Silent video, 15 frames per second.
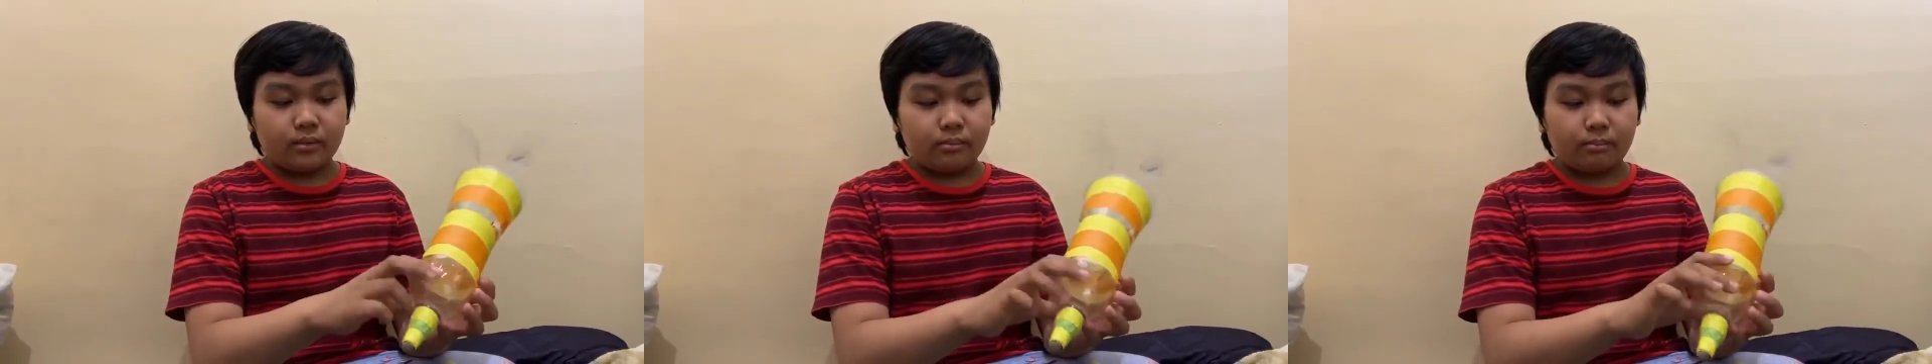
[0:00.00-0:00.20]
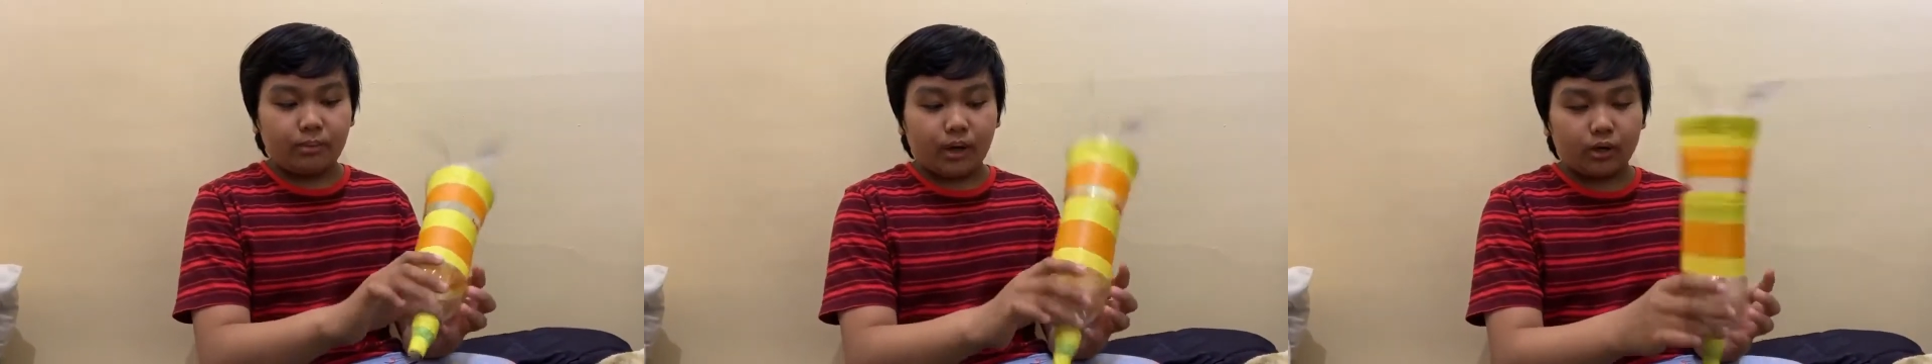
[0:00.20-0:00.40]

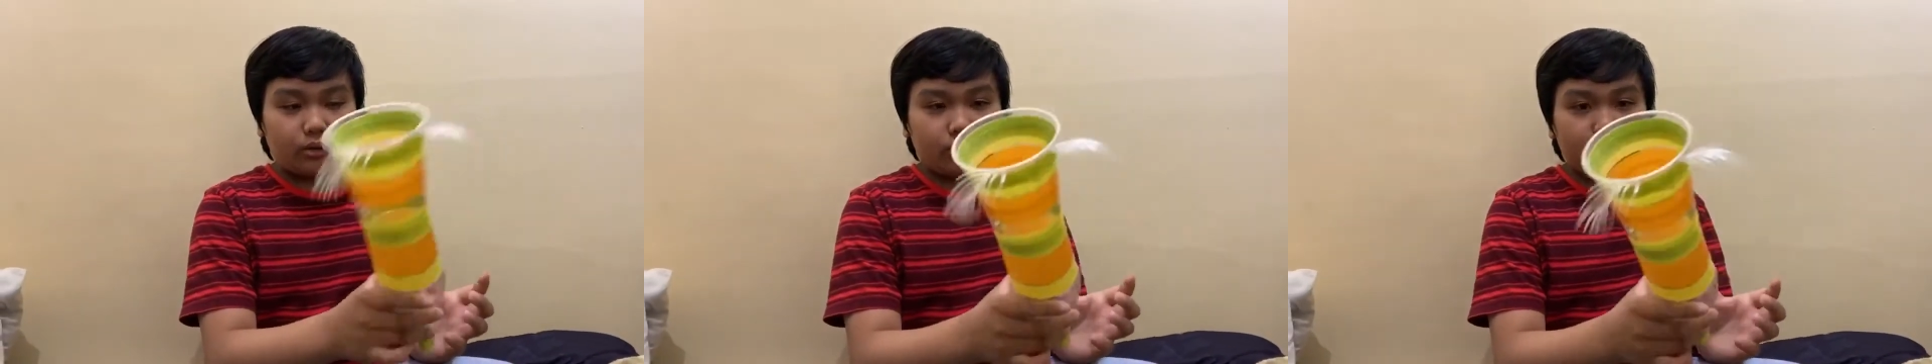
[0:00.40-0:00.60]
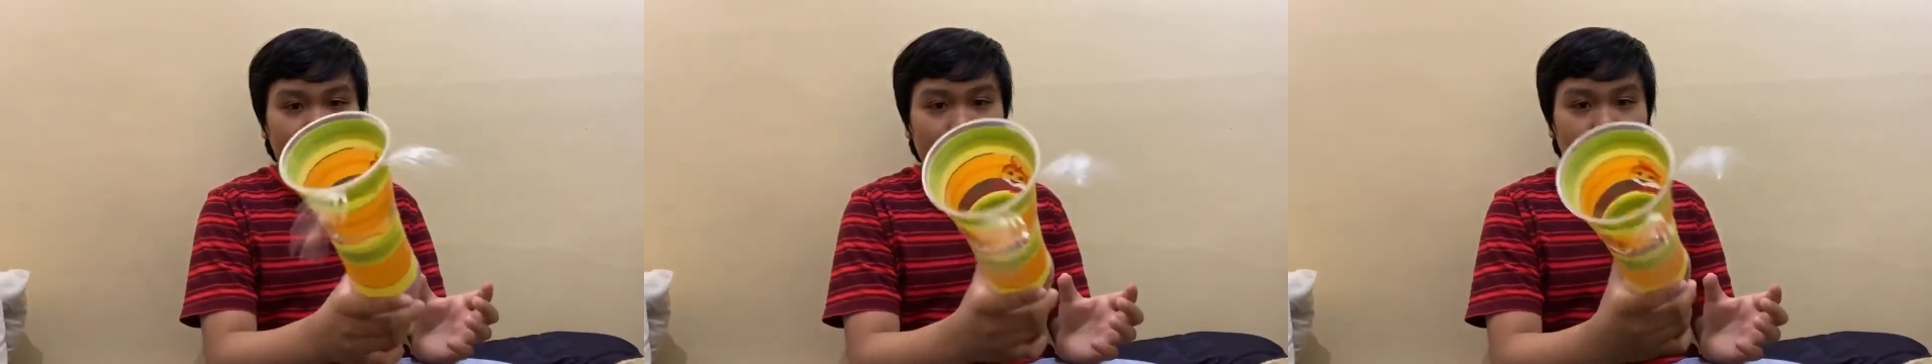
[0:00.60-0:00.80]

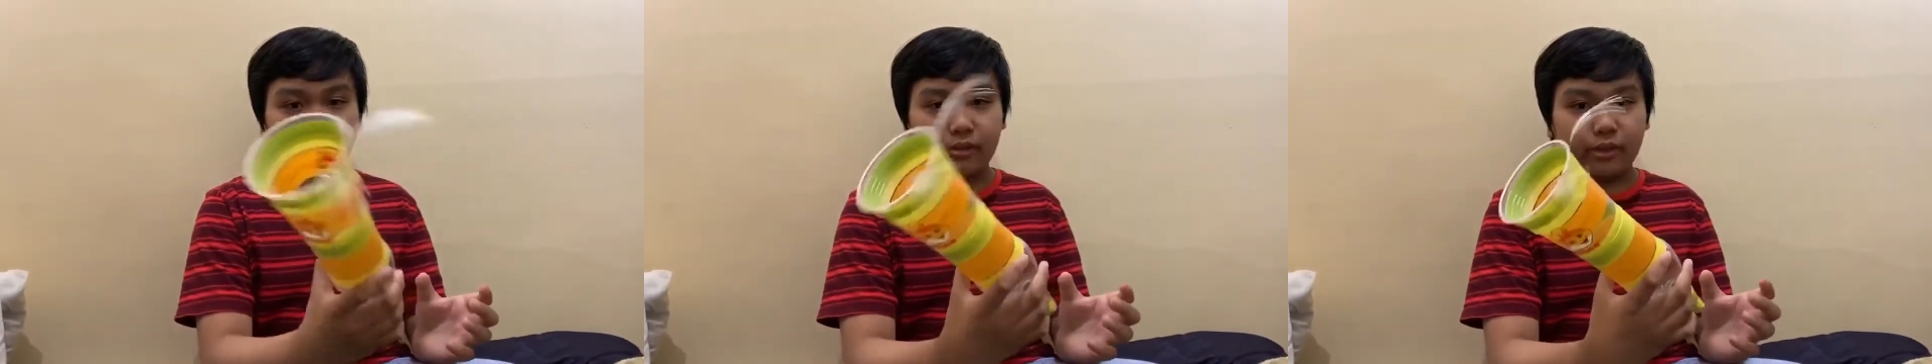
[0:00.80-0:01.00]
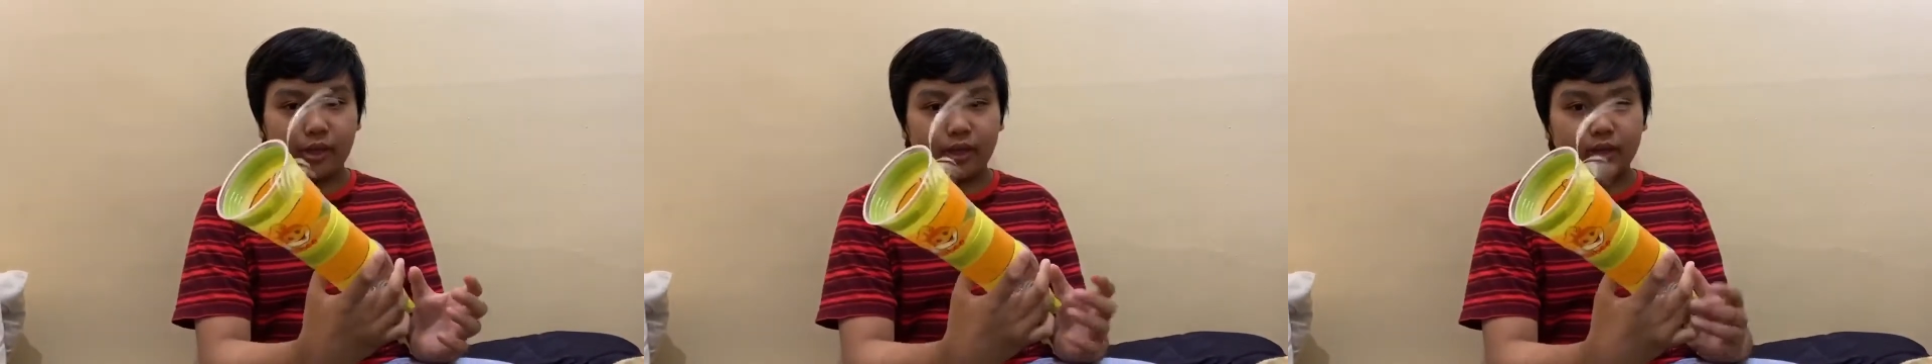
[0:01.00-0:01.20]
bottle top
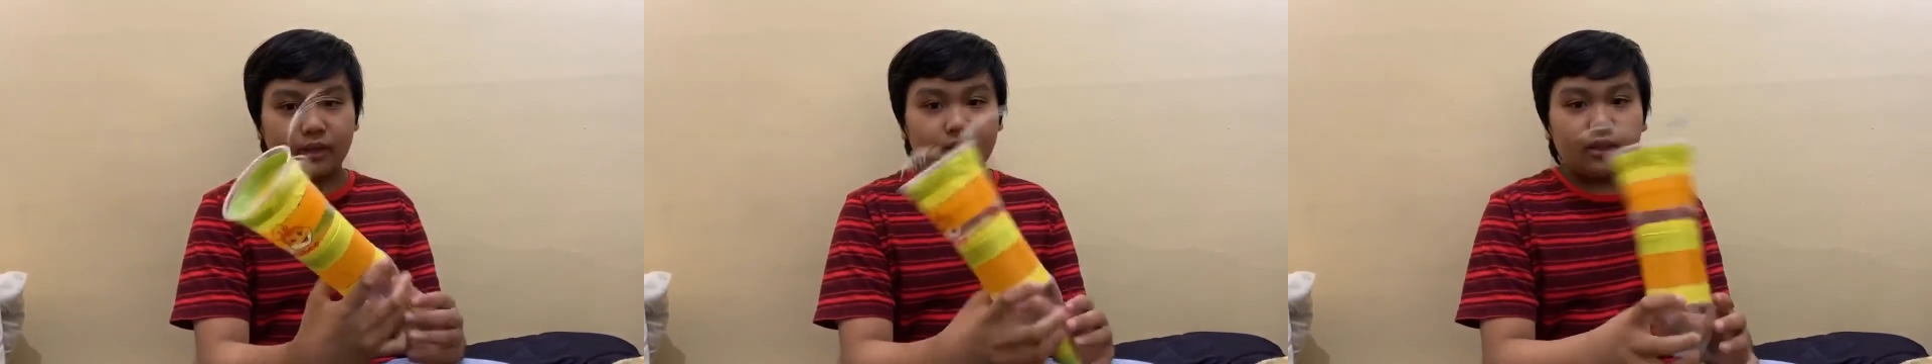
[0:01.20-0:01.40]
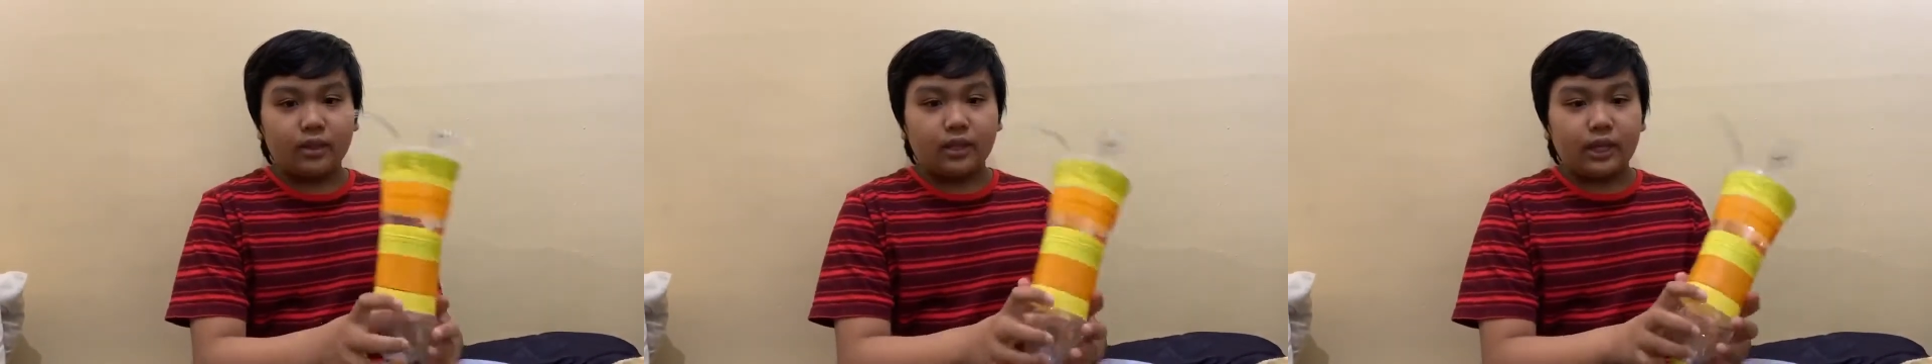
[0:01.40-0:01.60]
thing,
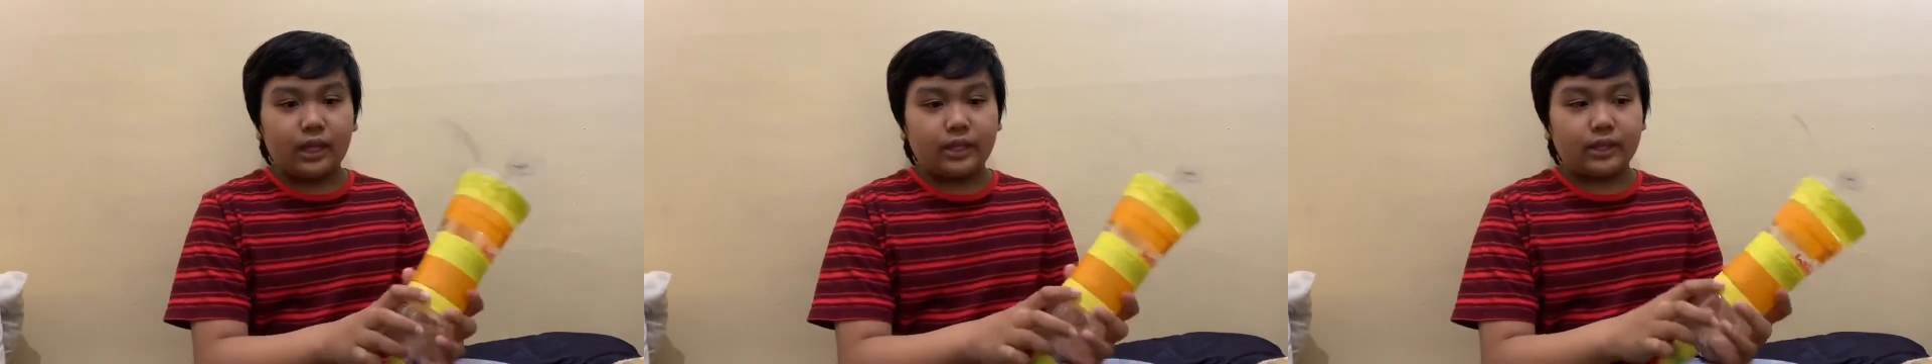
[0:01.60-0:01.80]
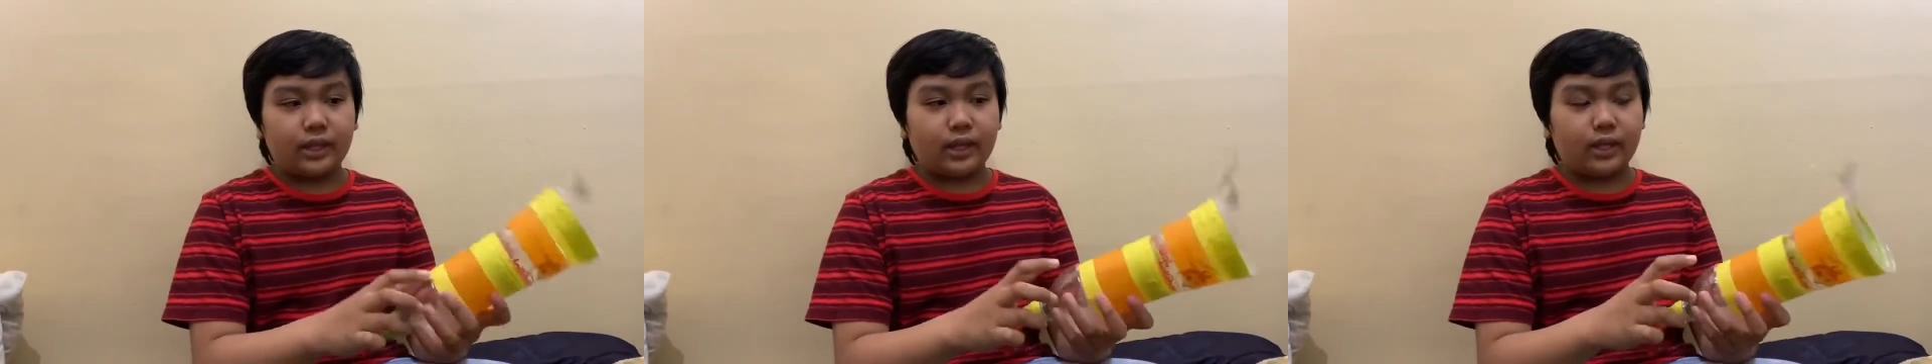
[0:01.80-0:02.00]

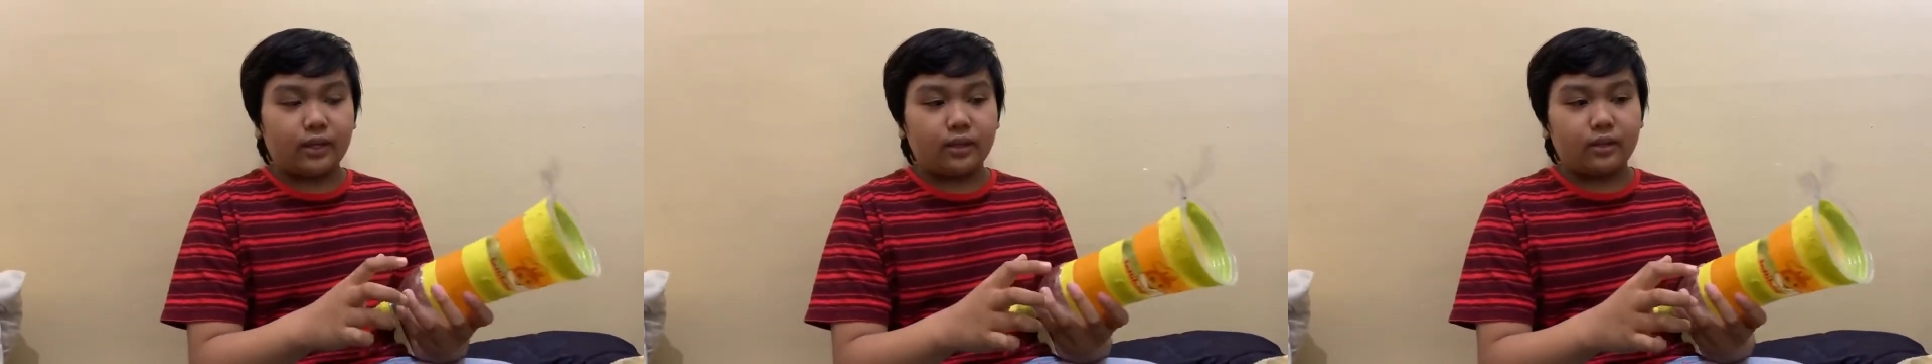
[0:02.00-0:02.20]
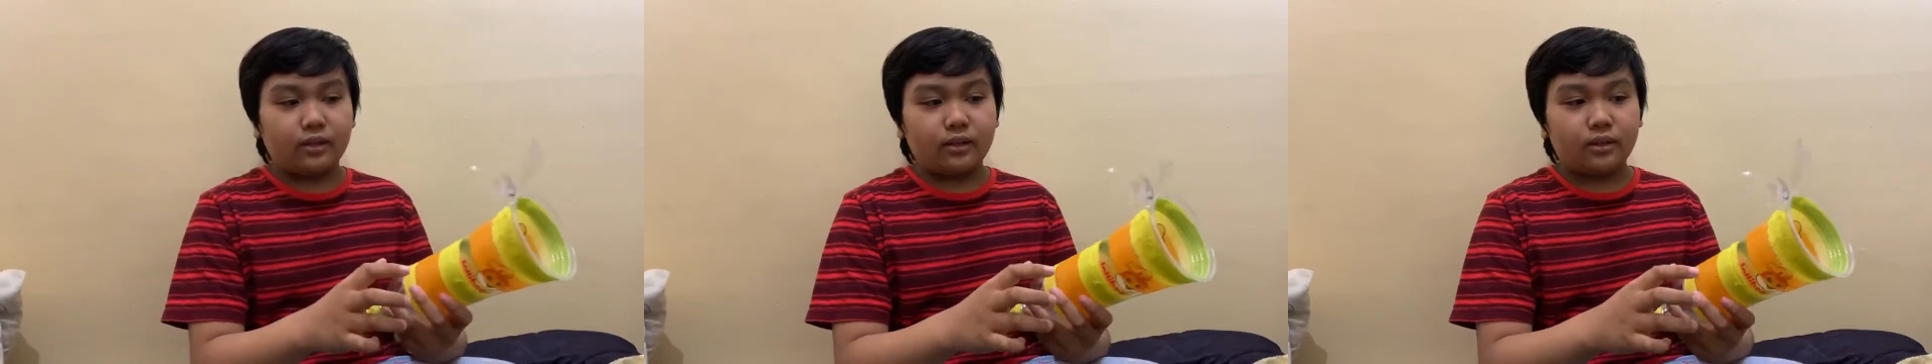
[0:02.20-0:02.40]
and then